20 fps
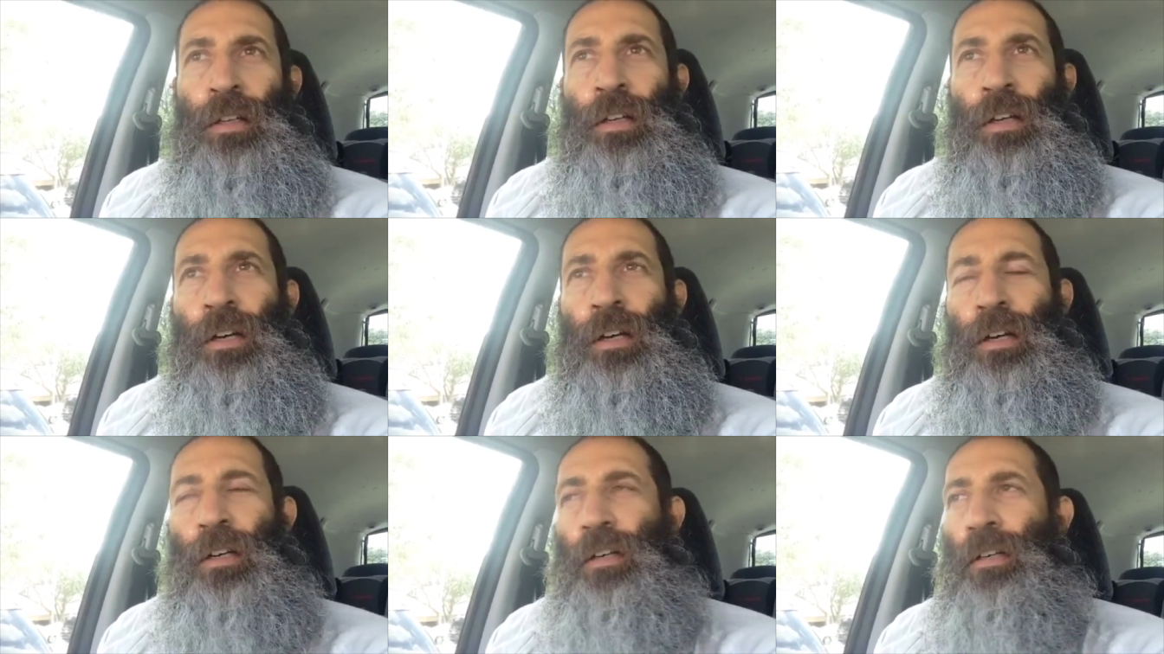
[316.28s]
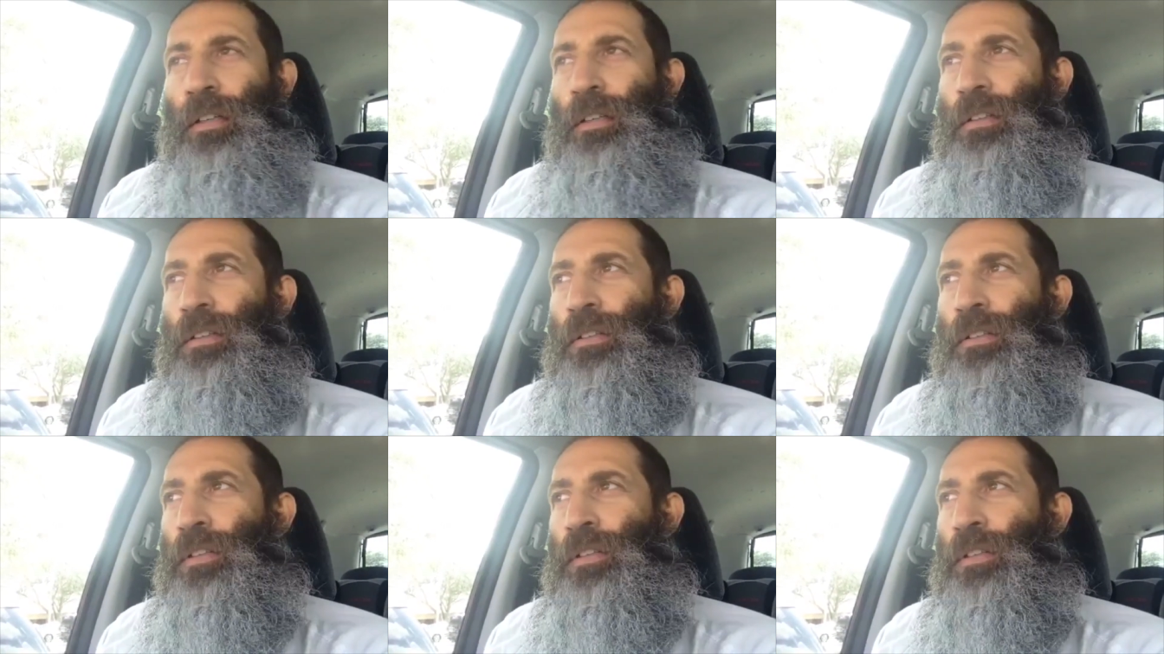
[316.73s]
uh,
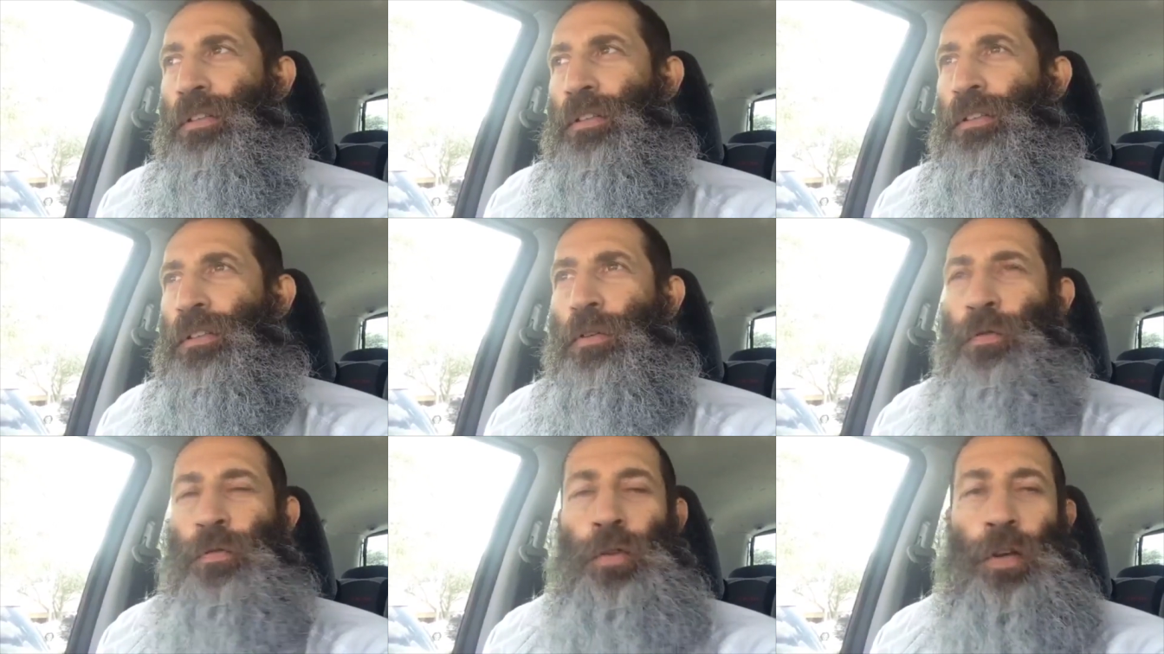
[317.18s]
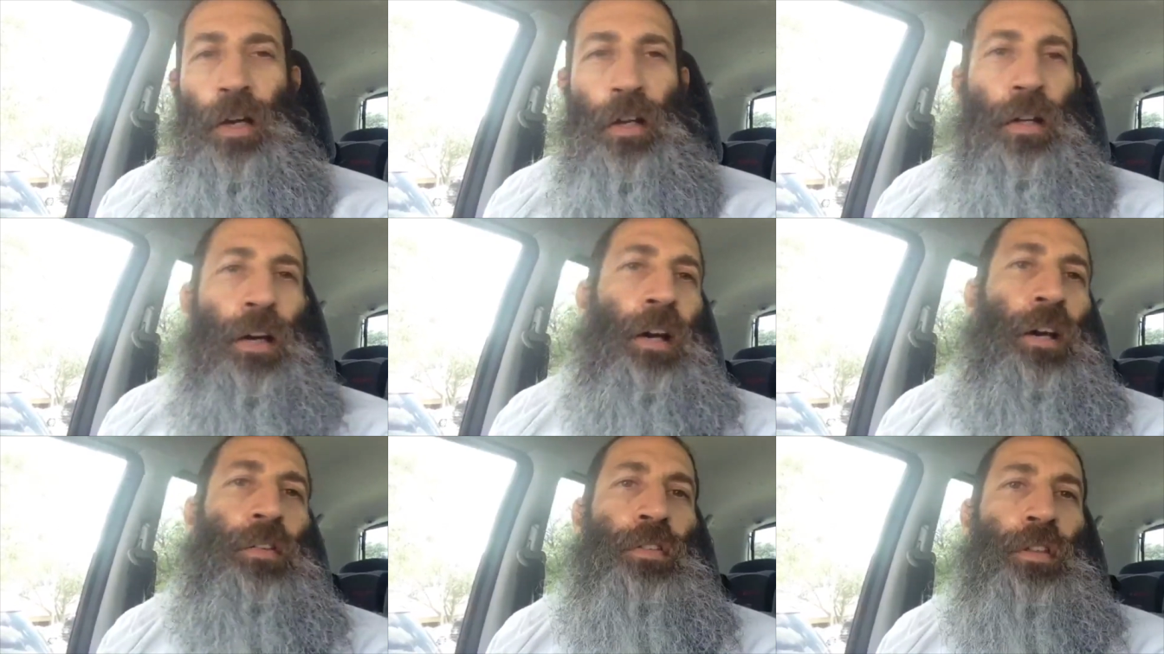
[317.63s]
to, to, to
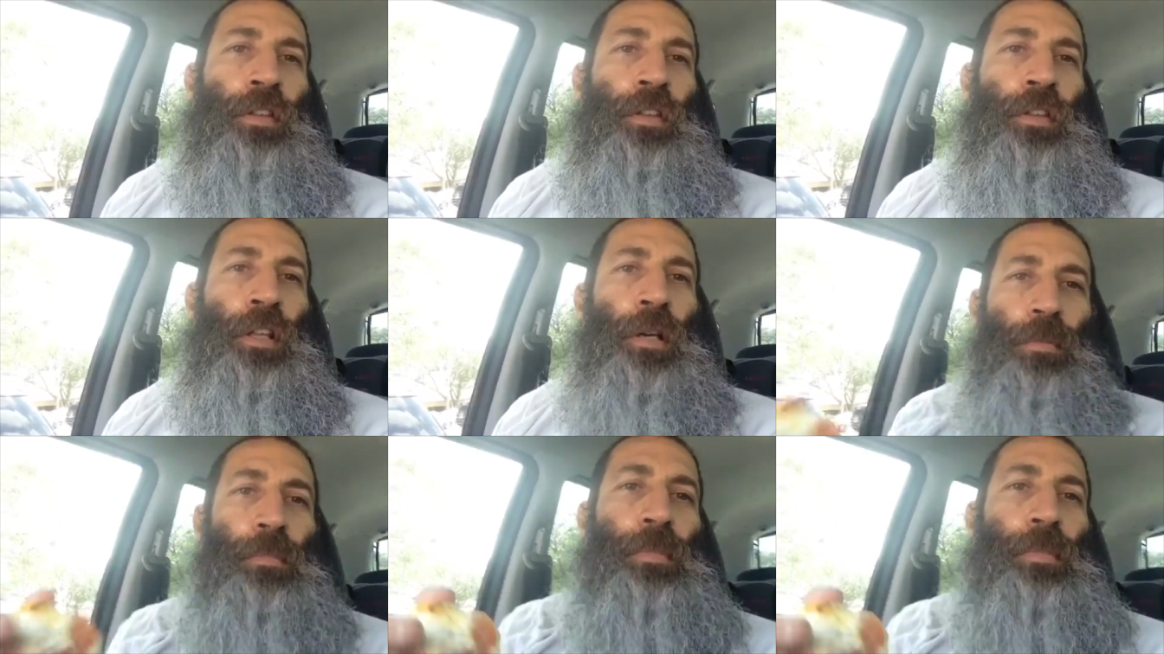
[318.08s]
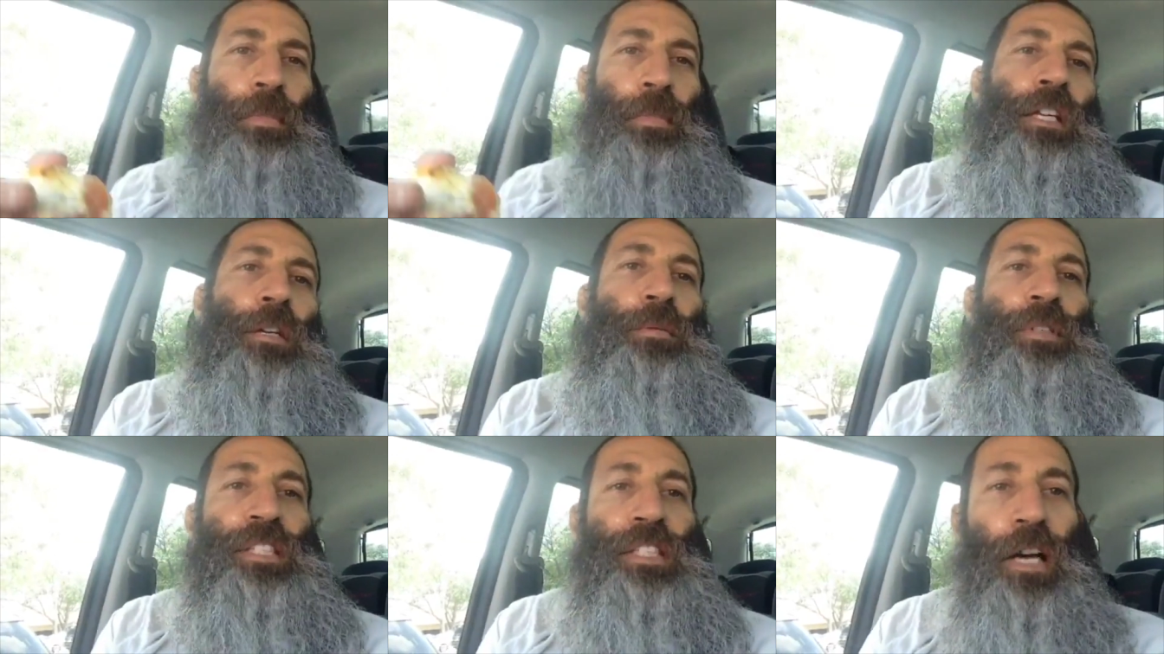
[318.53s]
feel healthy, but you're
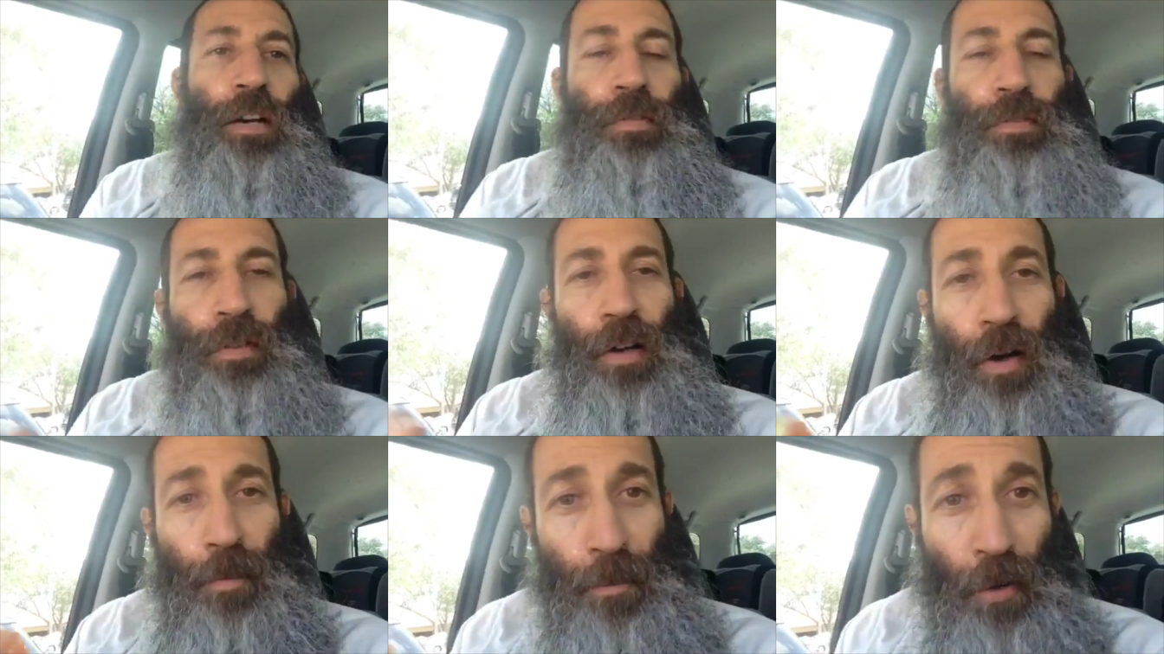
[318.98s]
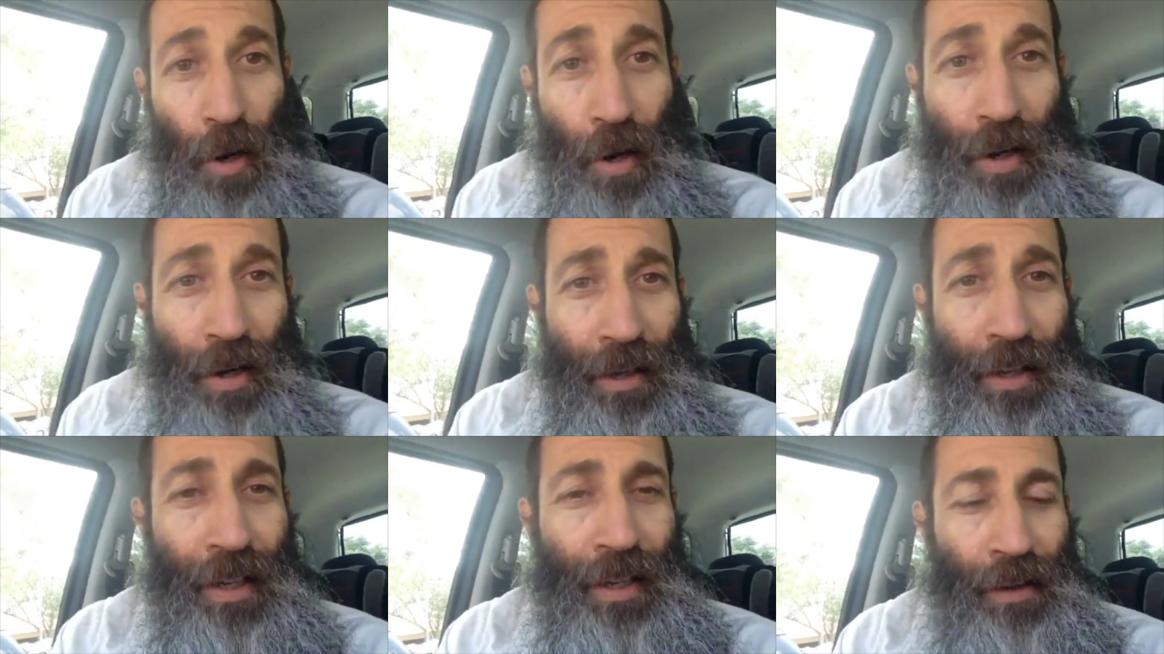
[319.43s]
making yourself more
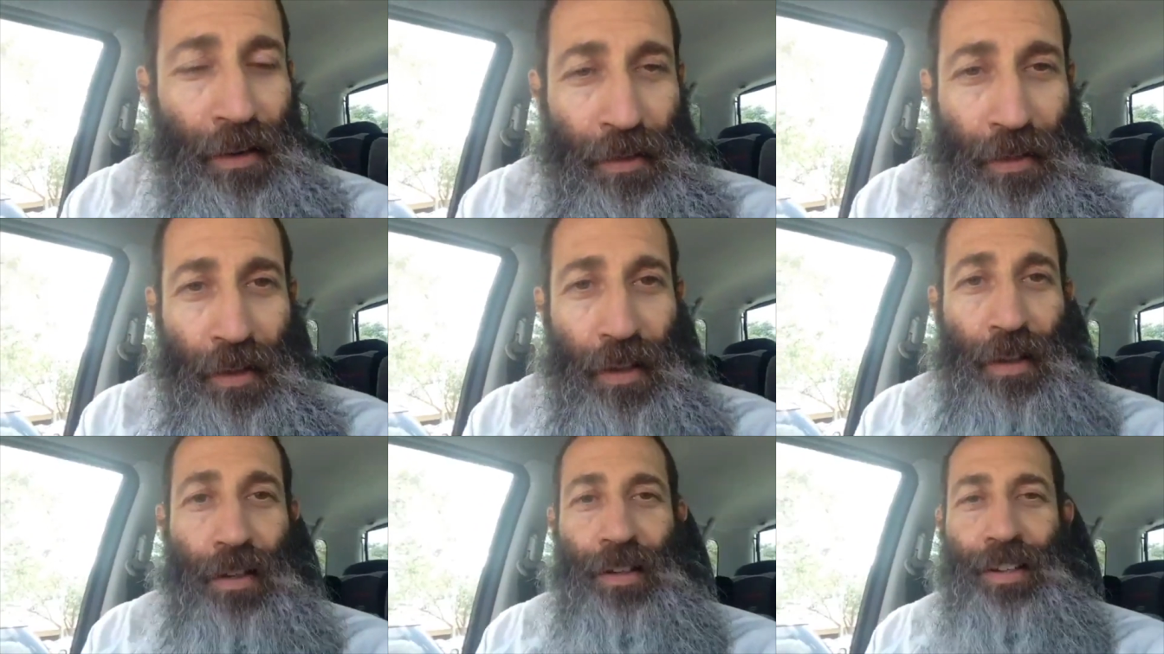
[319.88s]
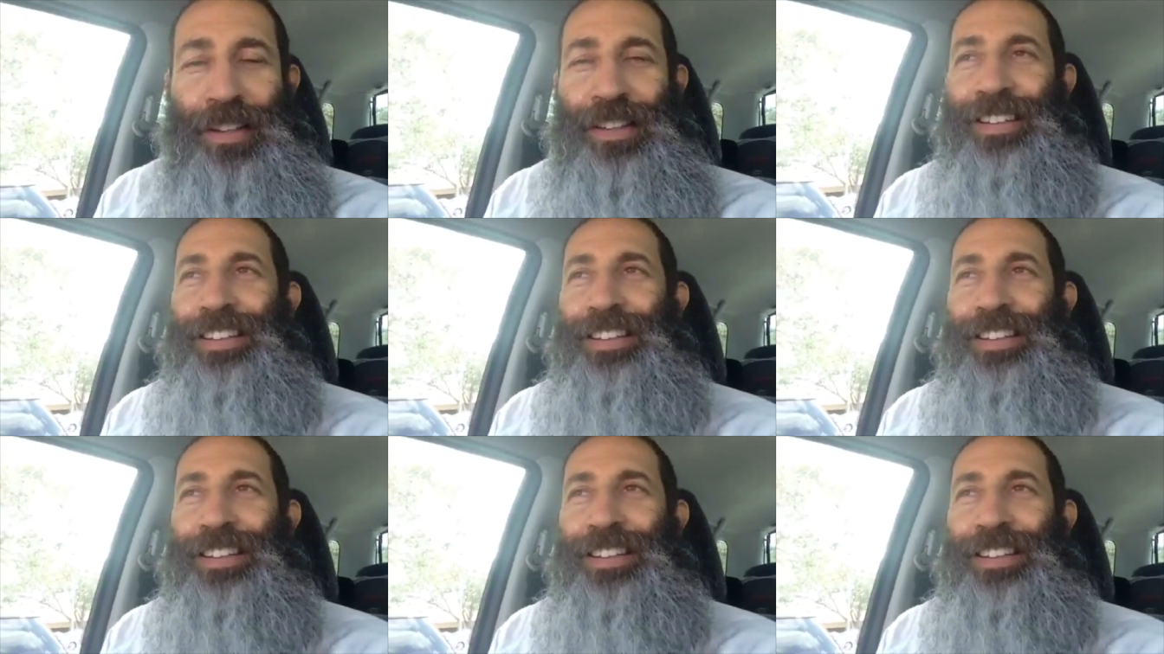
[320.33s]
unhealthy.